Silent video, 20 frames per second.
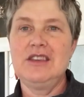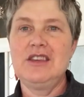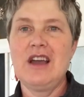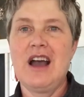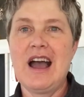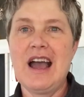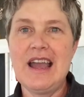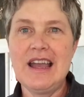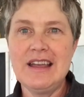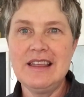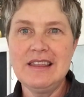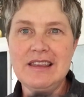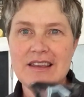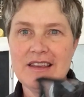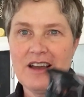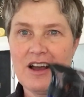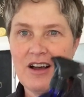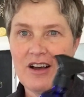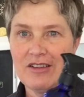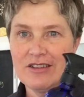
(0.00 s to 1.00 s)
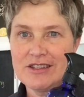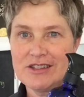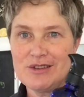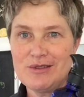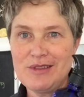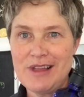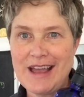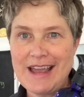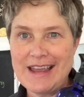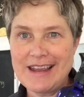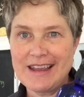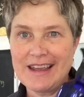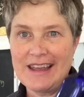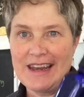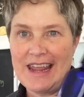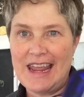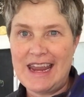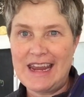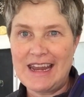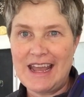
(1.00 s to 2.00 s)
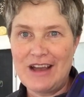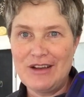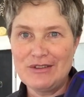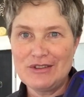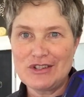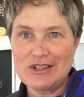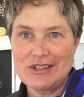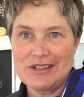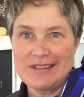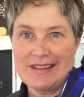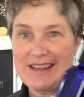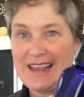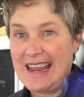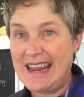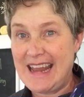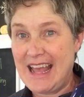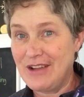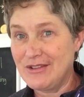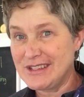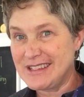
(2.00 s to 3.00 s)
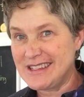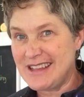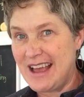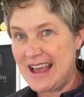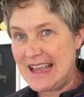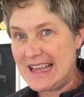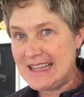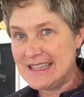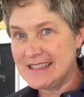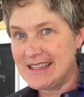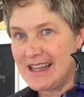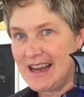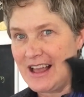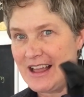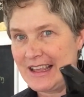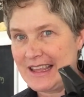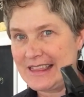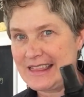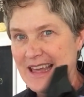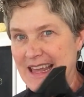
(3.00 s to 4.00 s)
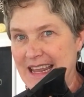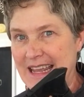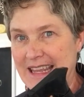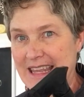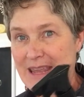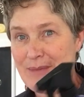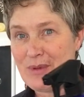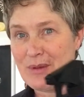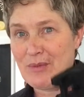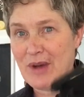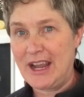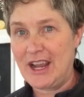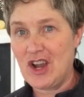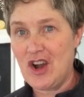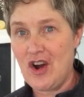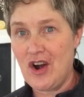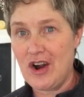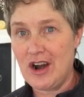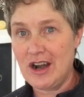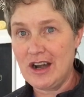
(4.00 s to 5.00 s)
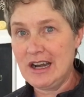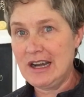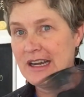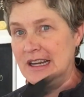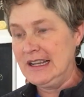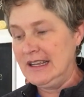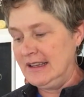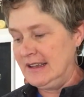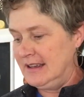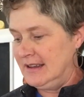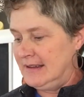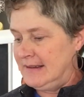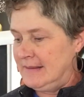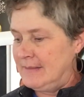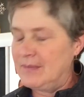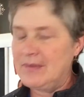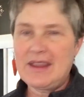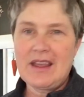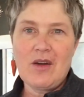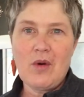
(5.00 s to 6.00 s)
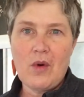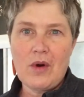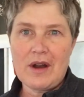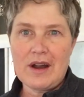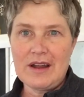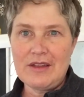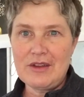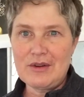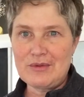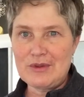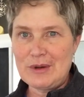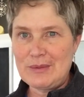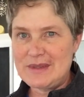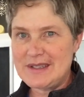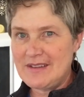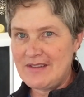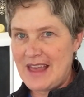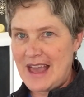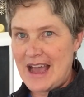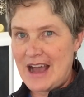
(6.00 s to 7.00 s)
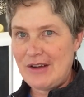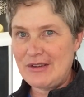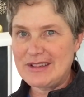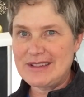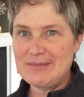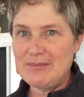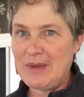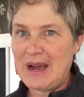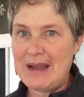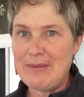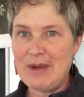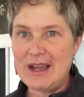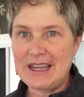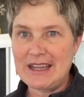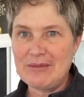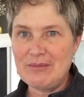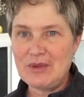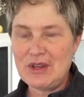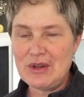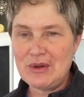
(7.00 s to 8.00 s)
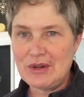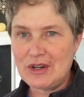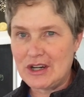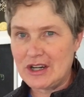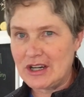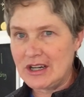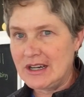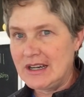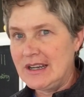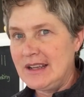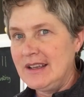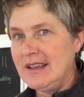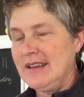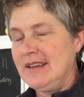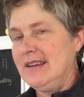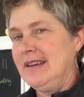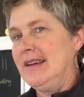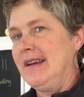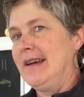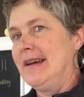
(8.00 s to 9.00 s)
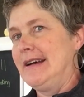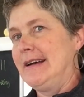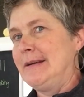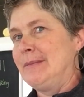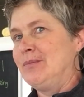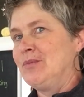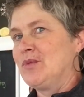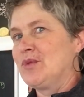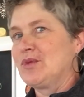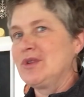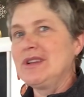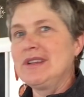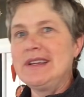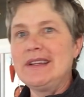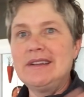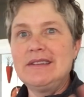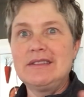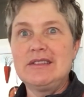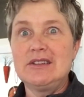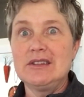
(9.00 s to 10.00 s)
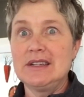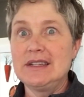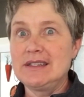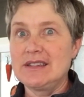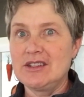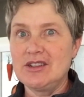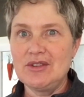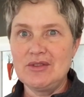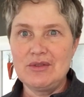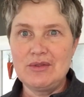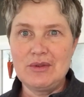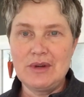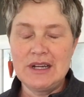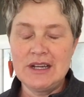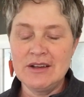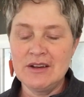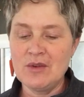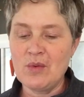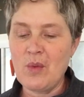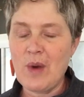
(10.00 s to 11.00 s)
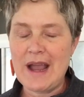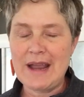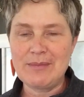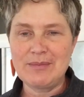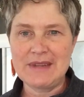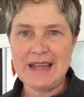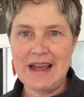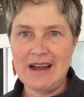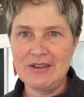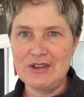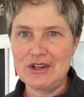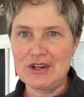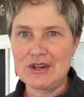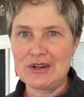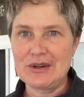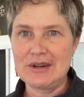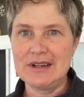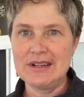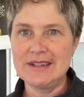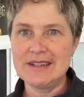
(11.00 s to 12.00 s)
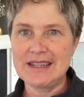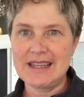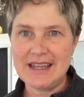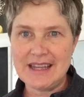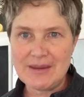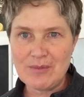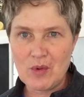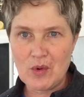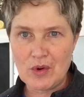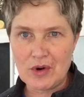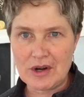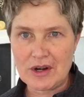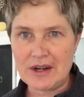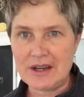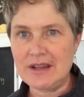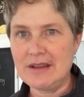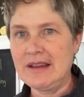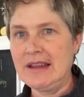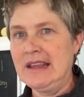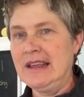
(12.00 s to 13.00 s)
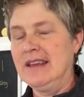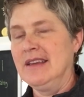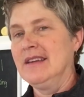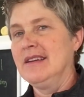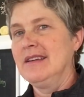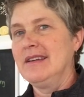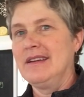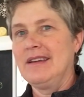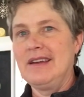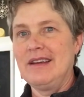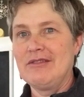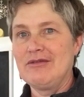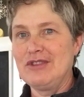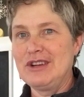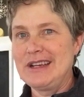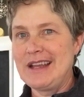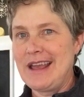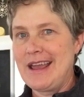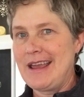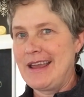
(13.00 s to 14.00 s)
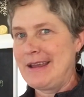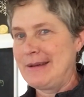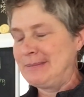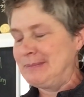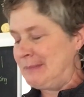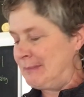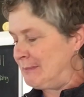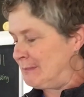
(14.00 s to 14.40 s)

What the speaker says: I also like an 8-ounce size that I keep in my car or other rooms of the house by my computer. Really good to wipe down your keyboard every day.